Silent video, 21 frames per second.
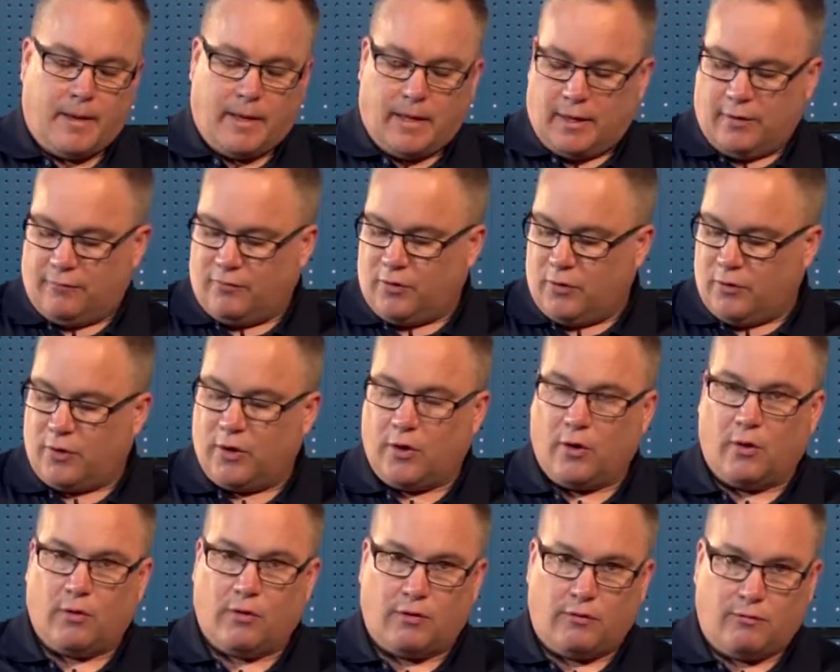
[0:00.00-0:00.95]
if you're the
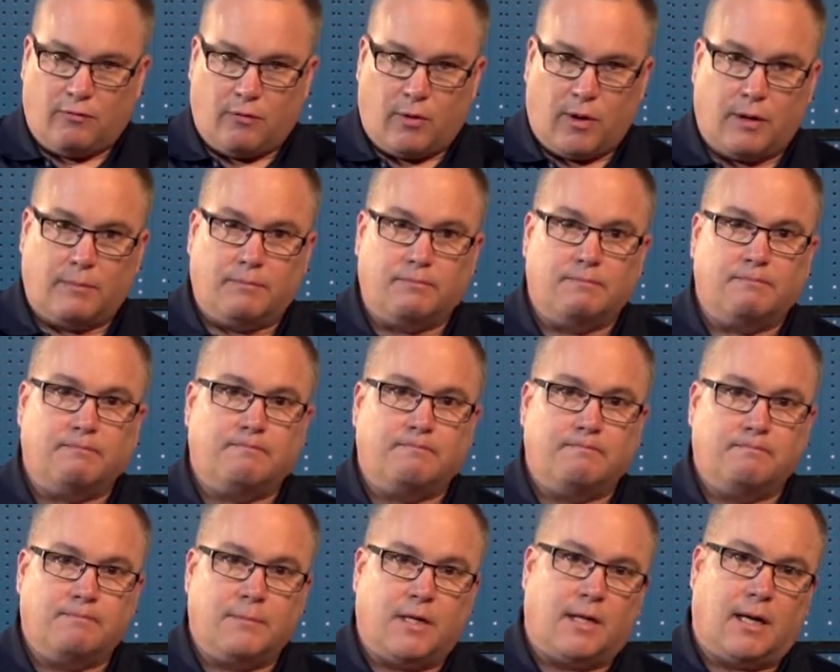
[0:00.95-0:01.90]
owner of one,
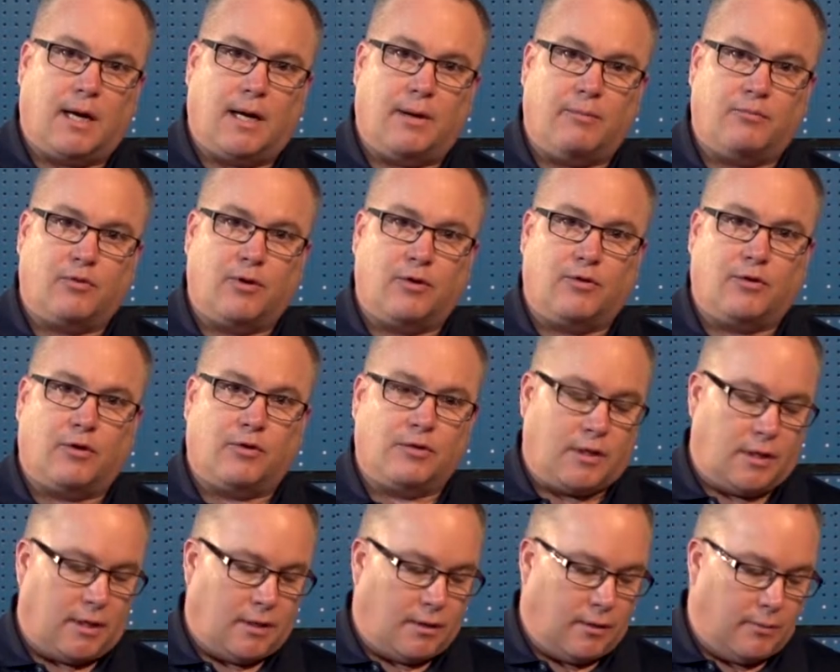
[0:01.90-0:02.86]
an
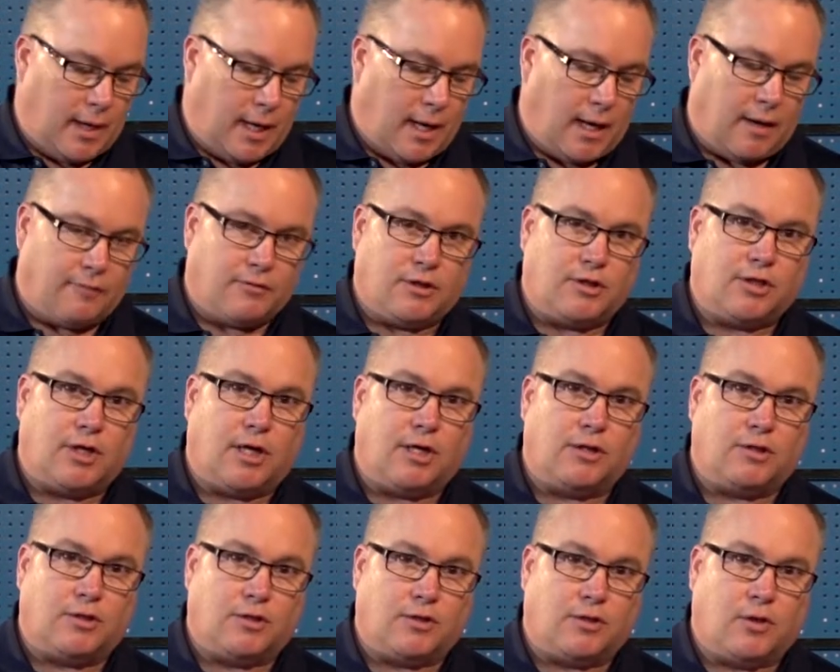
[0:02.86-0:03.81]
IM313, you may have to
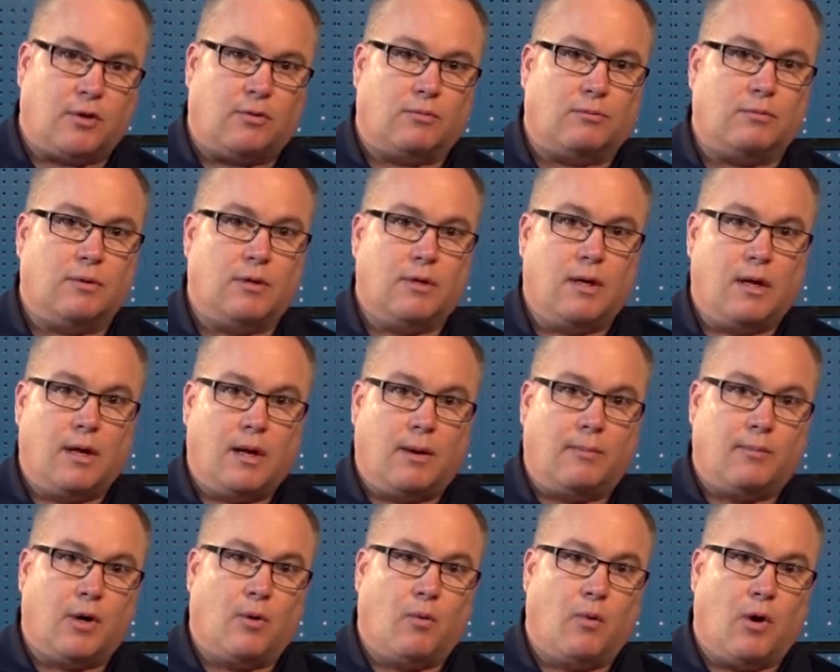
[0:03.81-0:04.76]
change a stone.
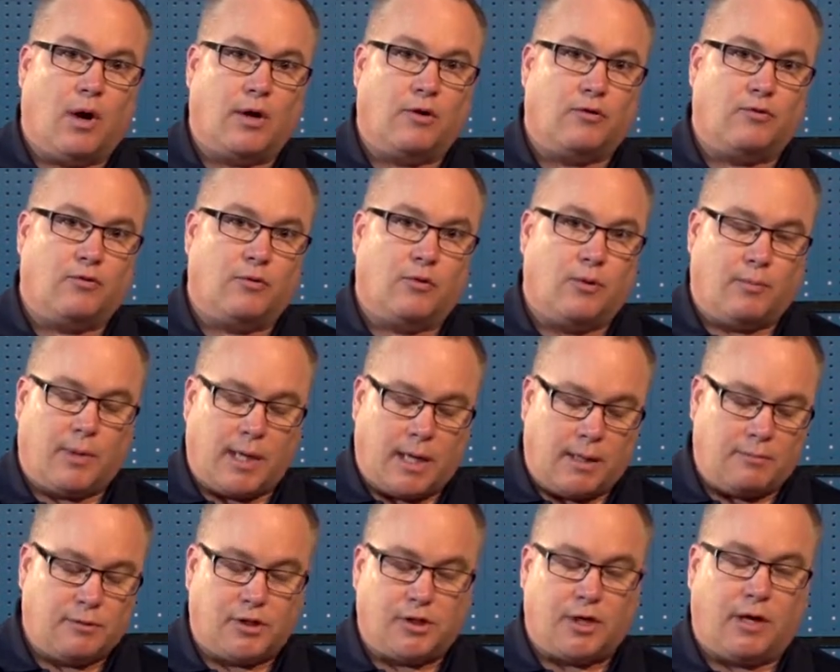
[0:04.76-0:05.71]
I'm going to walk you through it. My
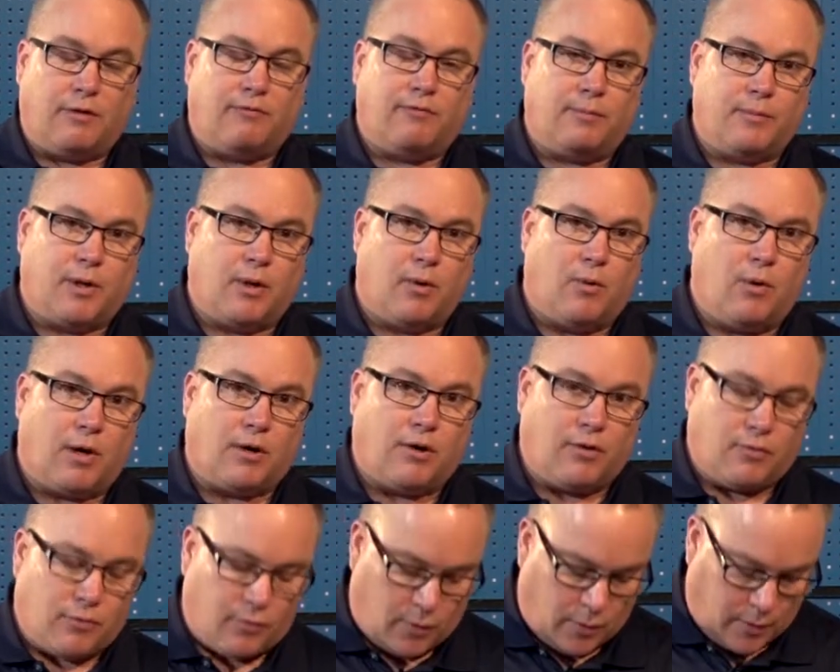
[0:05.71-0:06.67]
name's Jeff. I'm going to walk you
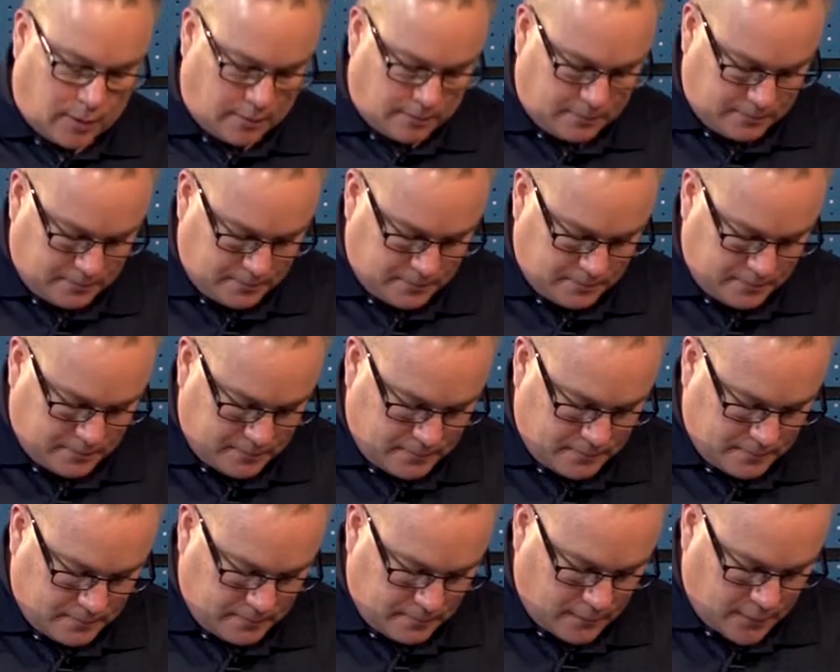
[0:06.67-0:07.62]
through it.
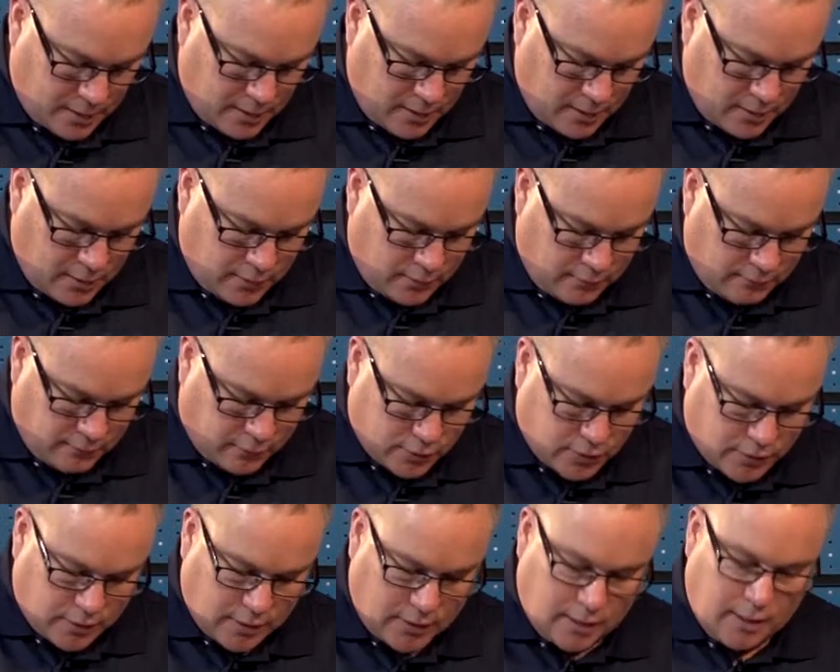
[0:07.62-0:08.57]

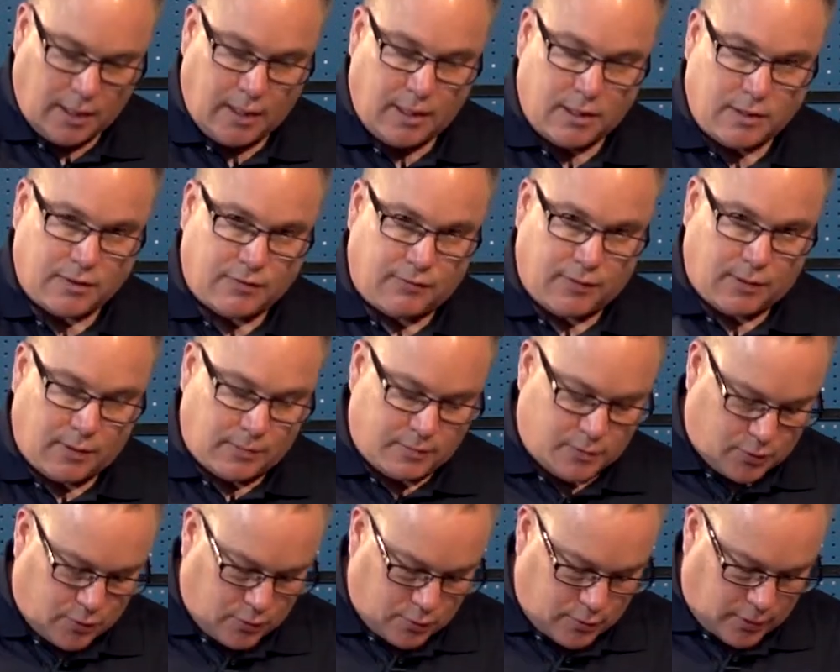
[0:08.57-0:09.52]
First thing you need is a Phillips
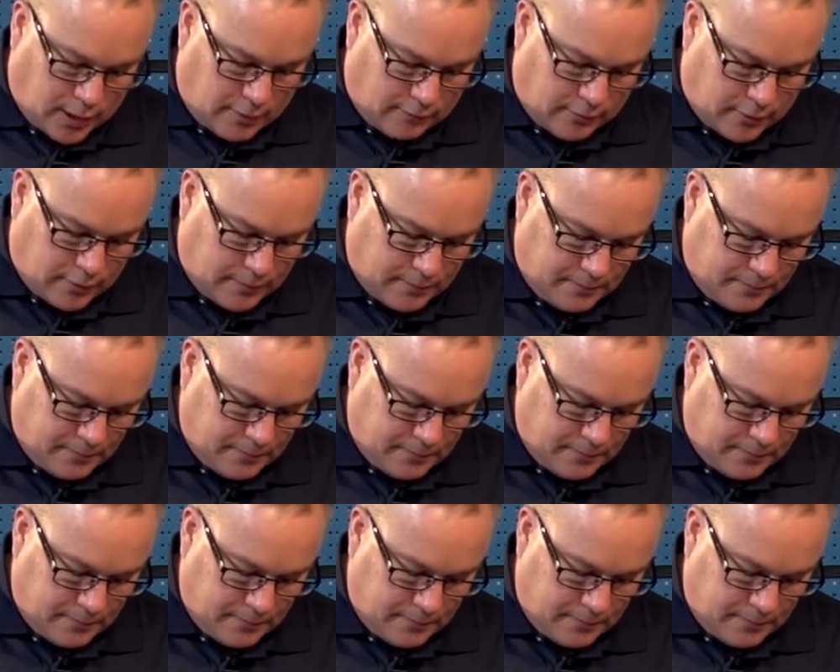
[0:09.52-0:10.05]
screwdriver.